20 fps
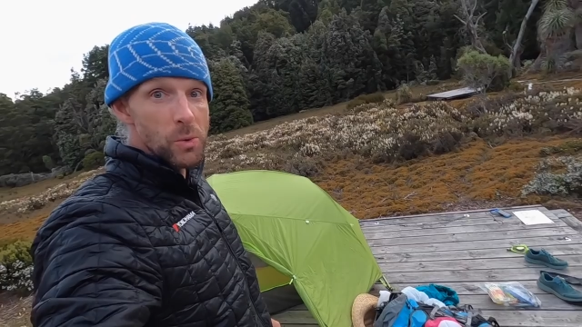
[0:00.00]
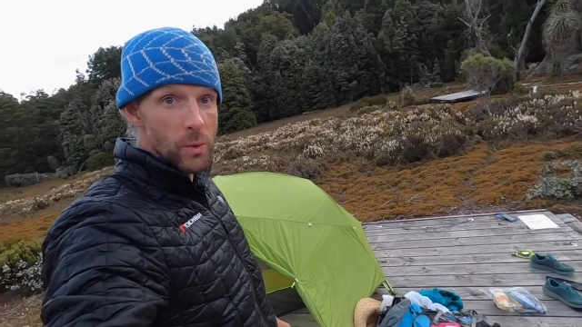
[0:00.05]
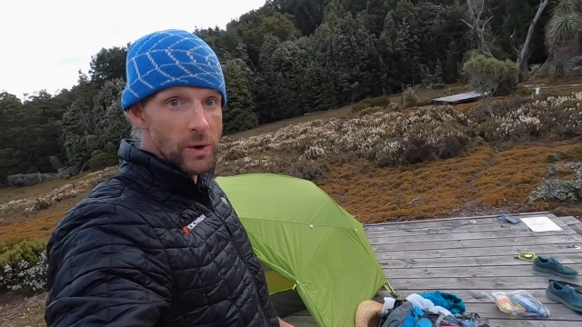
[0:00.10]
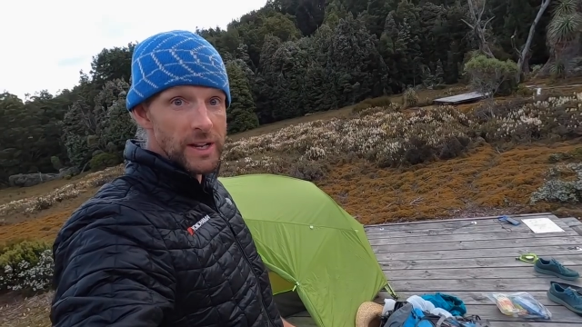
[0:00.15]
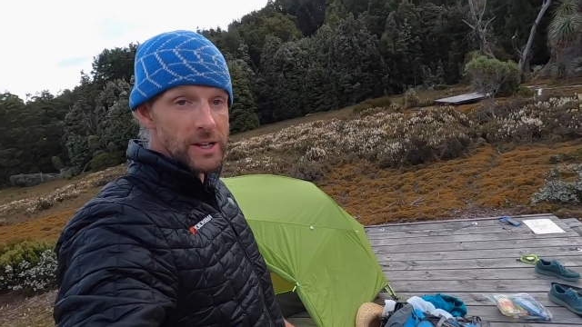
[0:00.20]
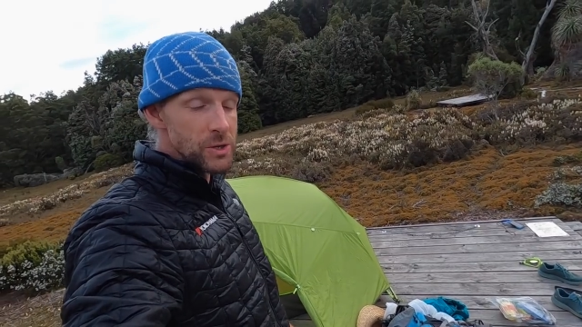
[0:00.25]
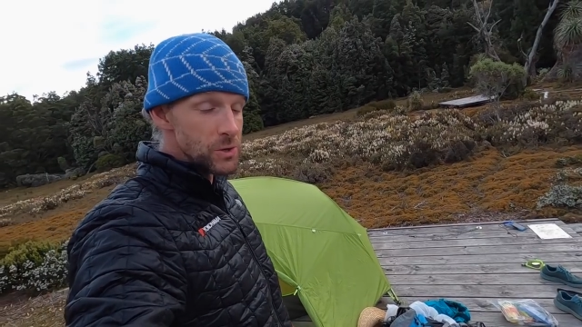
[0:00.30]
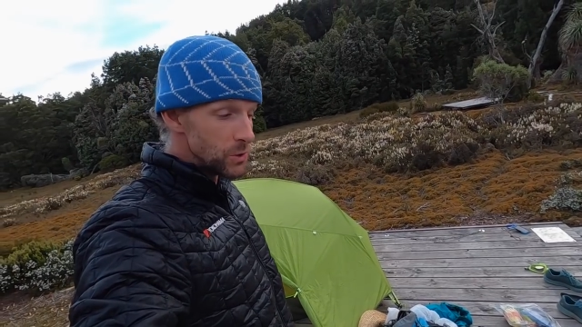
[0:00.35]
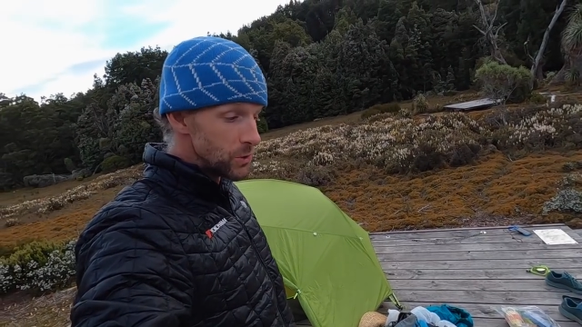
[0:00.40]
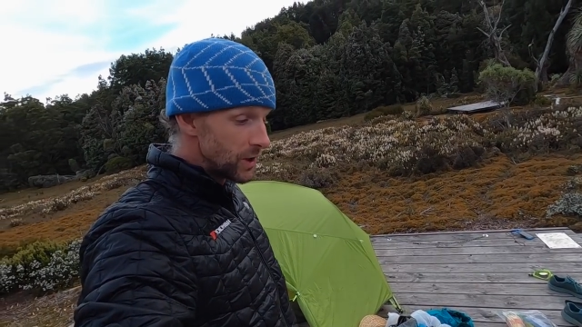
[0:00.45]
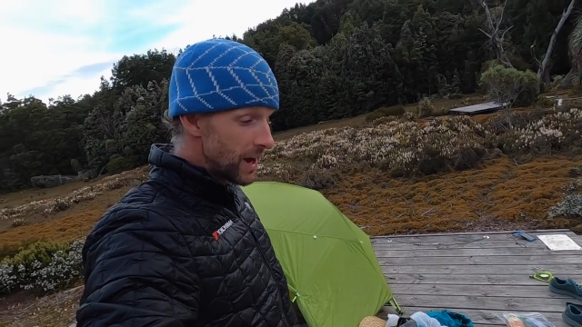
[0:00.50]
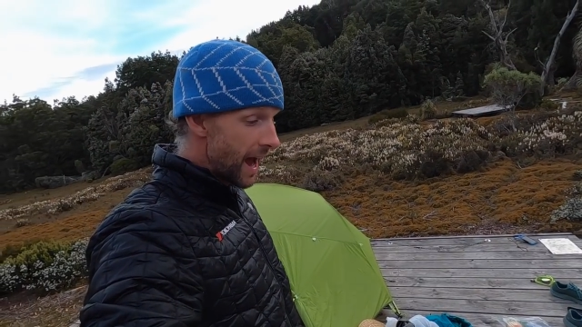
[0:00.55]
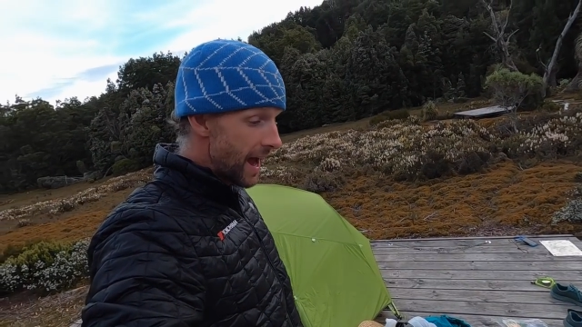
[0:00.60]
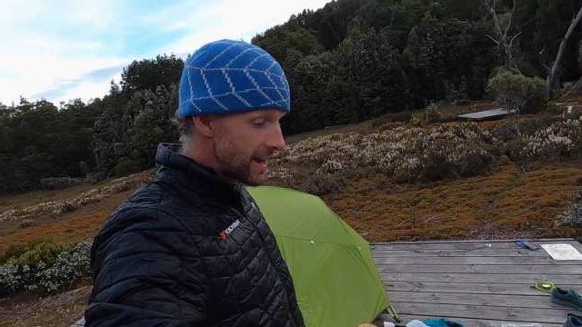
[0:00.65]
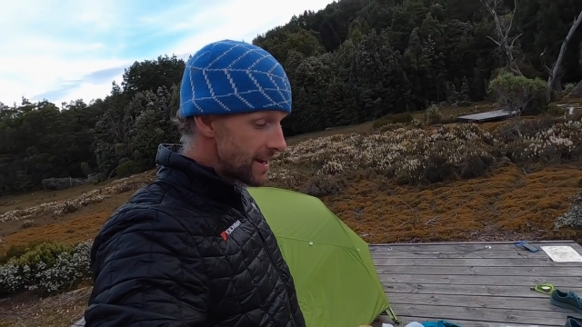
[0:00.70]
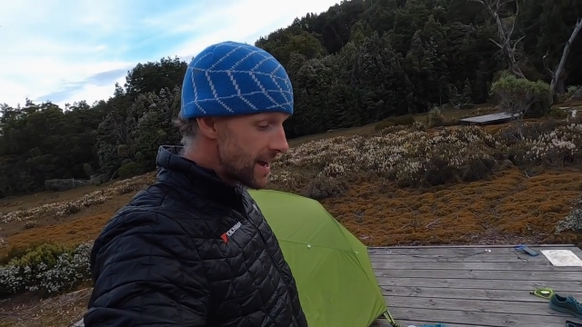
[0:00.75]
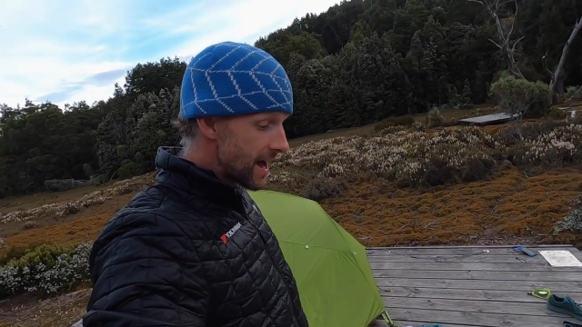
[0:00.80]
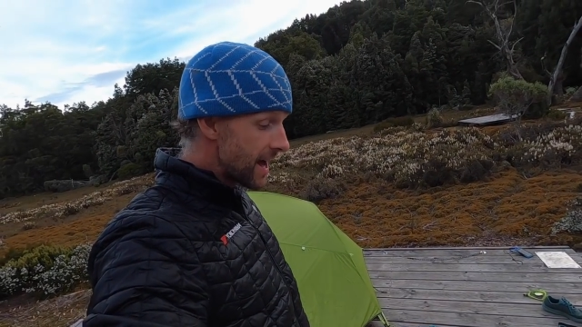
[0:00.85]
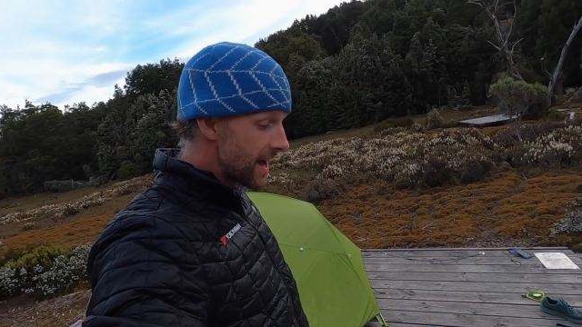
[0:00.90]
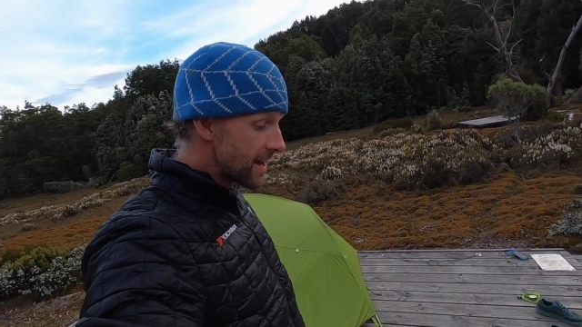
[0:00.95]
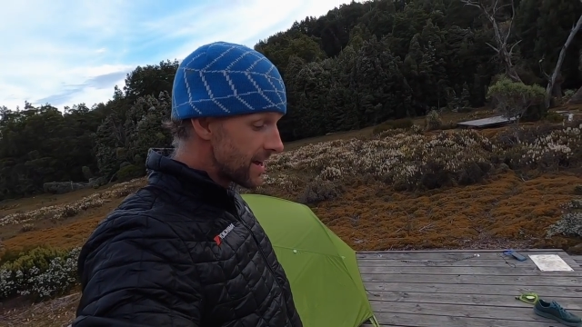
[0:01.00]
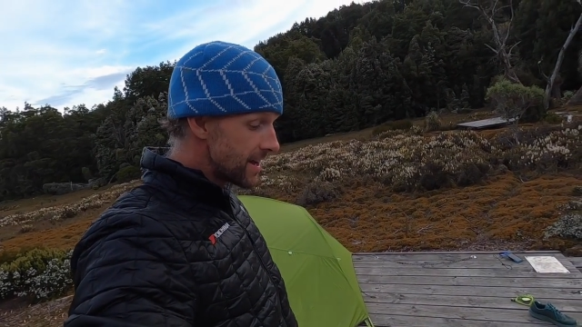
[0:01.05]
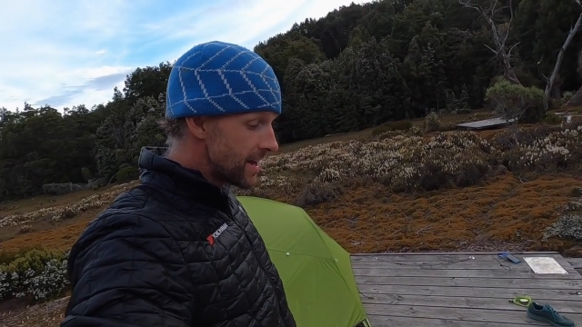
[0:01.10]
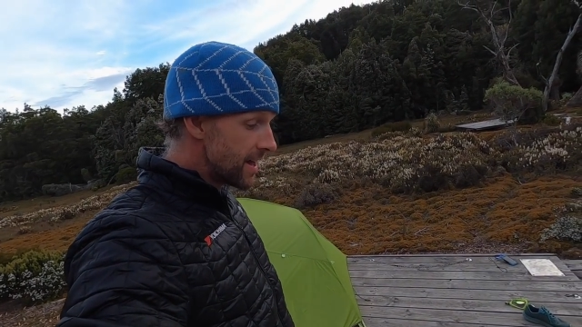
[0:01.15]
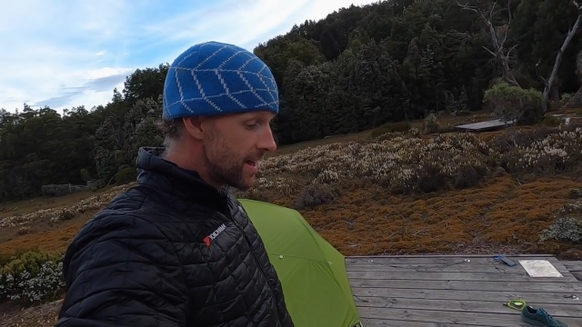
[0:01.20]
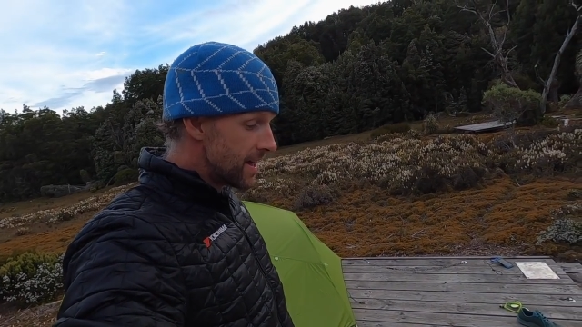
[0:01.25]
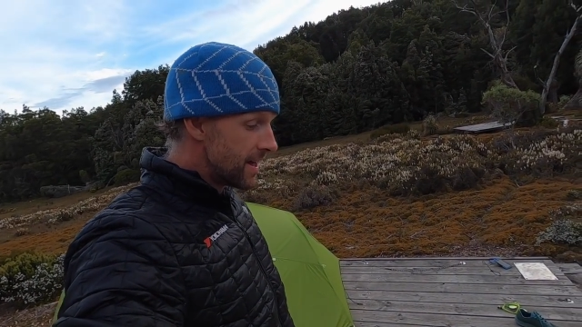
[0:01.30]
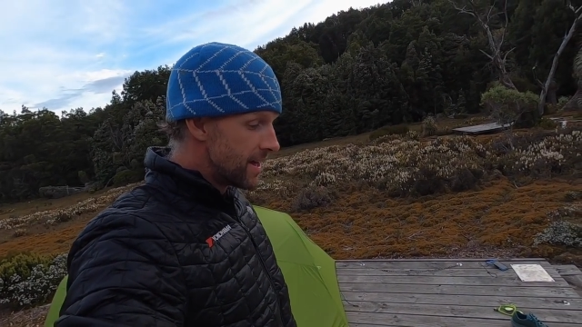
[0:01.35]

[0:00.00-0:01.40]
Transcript: 22K day.